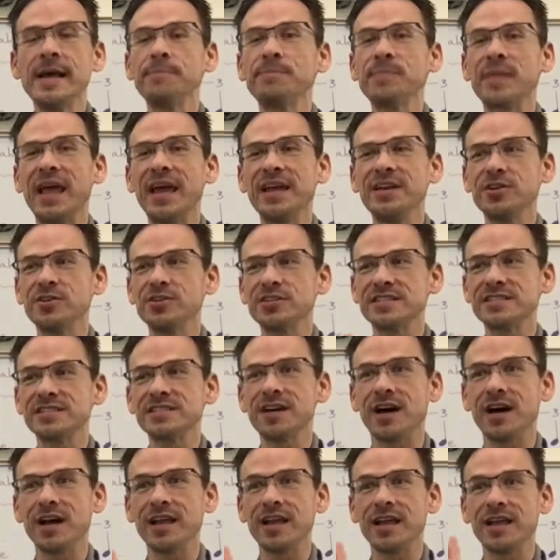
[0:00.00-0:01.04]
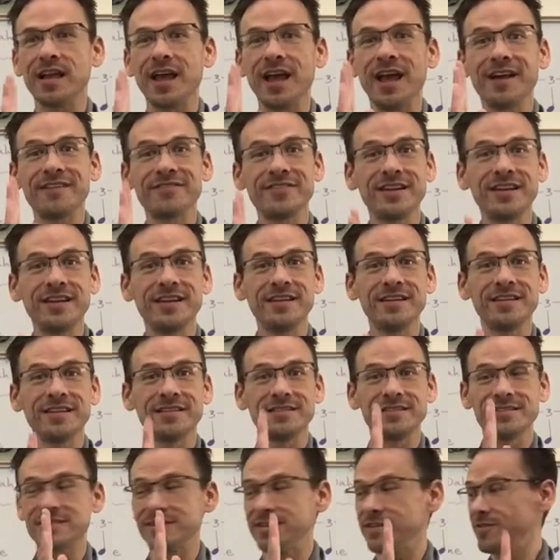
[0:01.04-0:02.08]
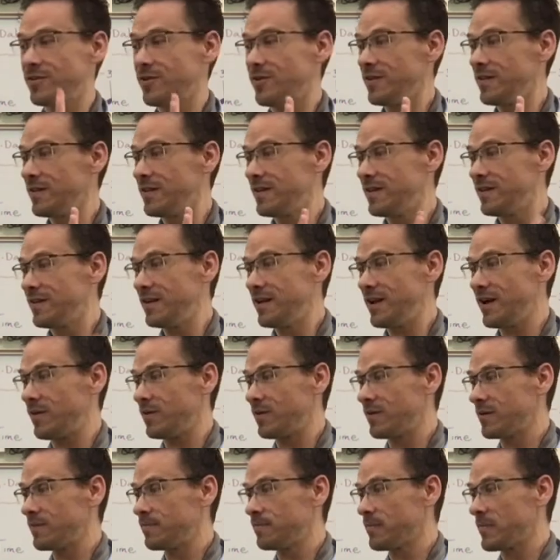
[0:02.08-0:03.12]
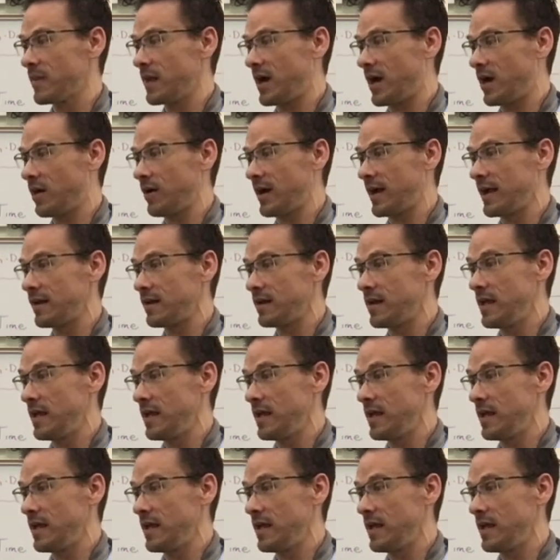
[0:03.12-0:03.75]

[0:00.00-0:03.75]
and you're just tonguing every single note. All right.